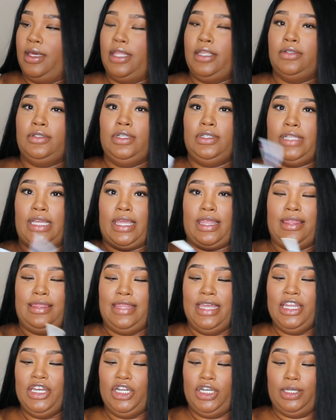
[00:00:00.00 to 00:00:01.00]
I don't know, like
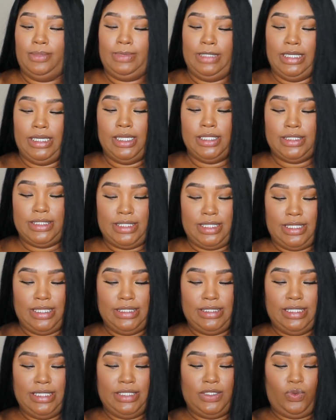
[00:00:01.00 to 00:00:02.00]
thinner, but
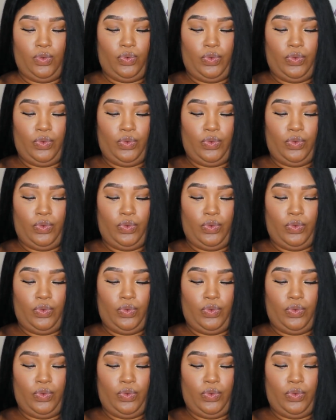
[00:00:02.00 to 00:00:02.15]
this is